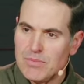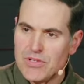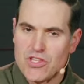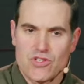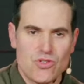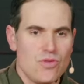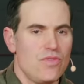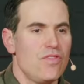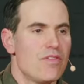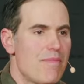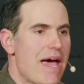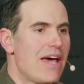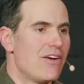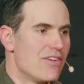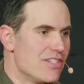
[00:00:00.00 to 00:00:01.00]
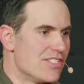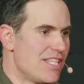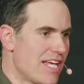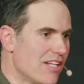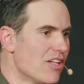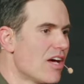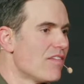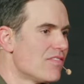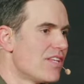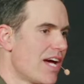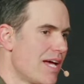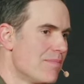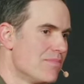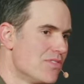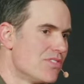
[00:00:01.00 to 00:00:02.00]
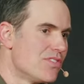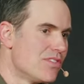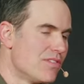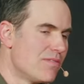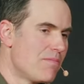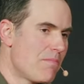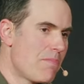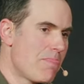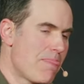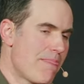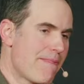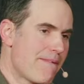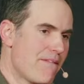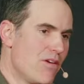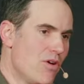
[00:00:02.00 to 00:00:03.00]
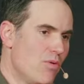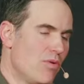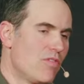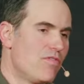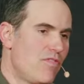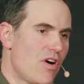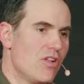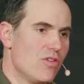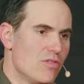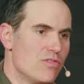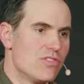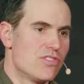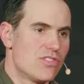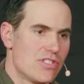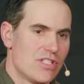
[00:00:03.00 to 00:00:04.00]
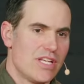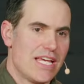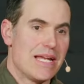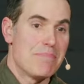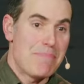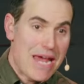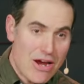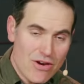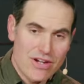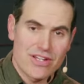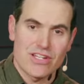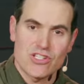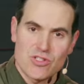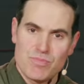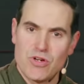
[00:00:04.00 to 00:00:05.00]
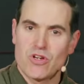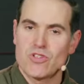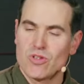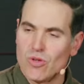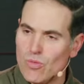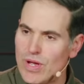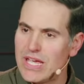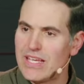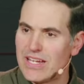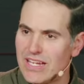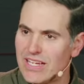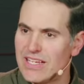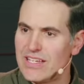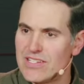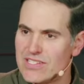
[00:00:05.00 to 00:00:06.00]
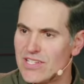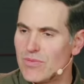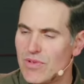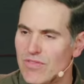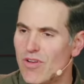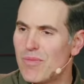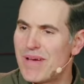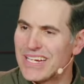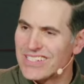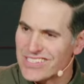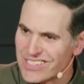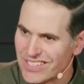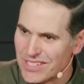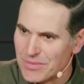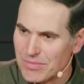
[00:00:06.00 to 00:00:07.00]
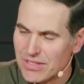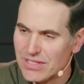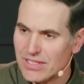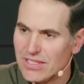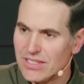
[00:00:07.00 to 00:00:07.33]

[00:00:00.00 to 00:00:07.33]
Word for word: But the truth of the matter is that a lot of times what follows an apparent spiritual awakening is that we fall back to sleep.